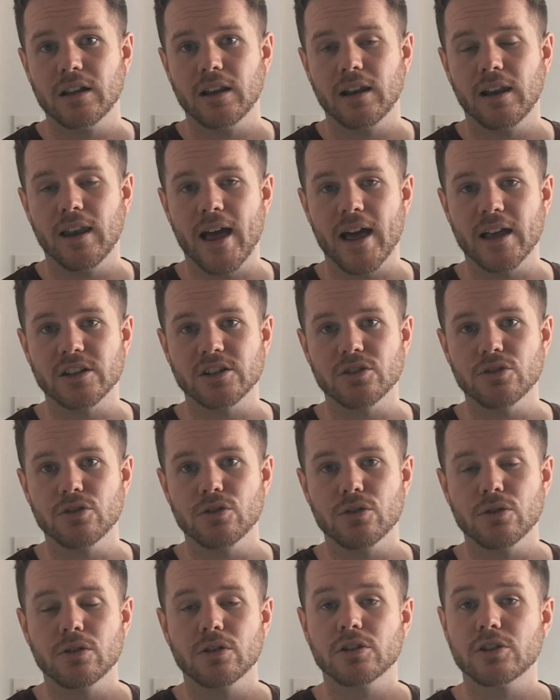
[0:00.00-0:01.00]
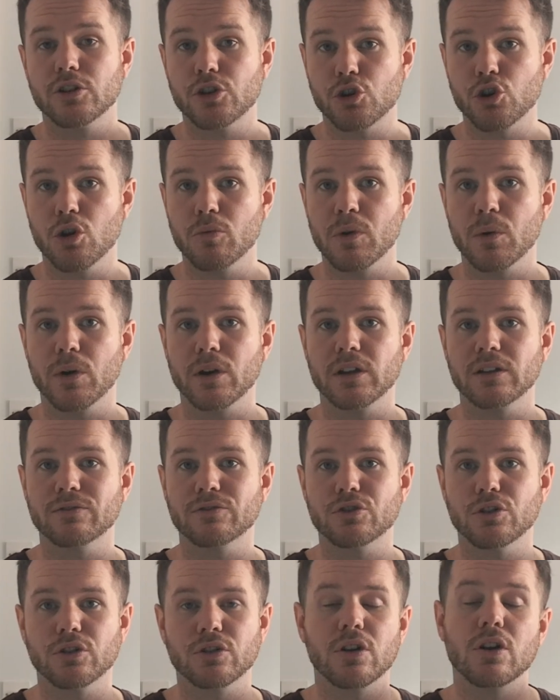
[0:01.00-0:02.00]
Let us know. Show me what you've
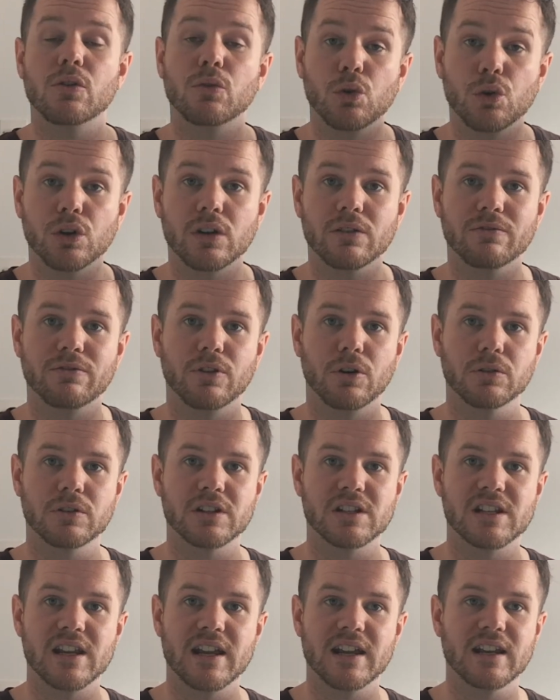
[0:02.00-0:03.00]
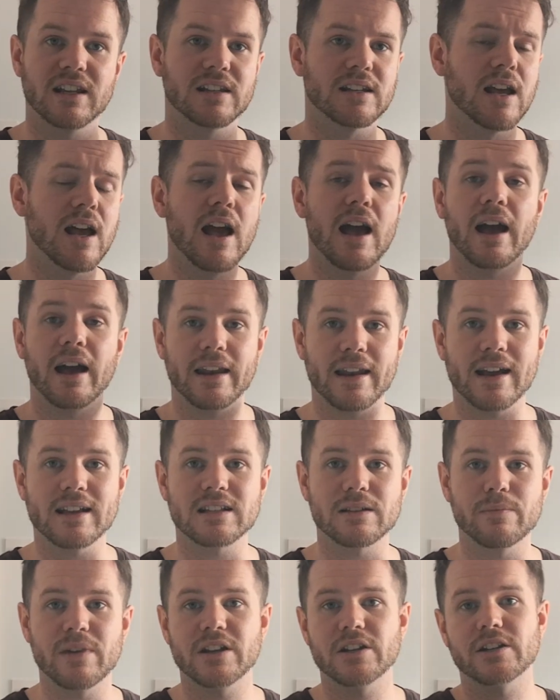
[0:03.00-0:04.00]
done. Looking forward to seeing it. And as I
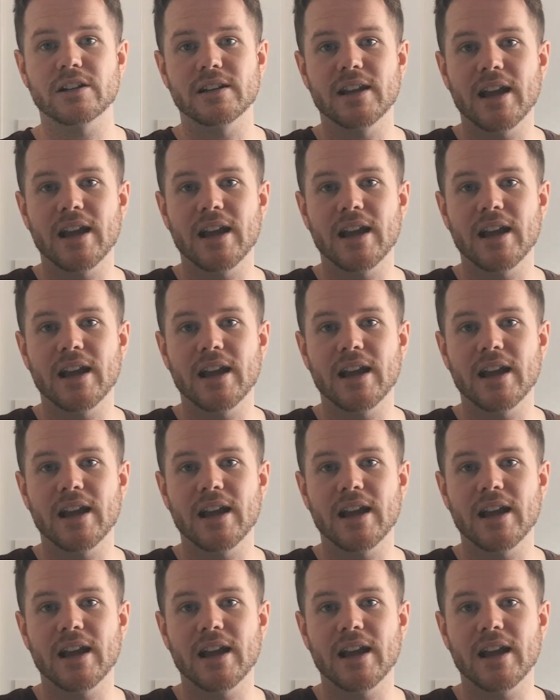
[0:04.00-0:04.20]
mentioned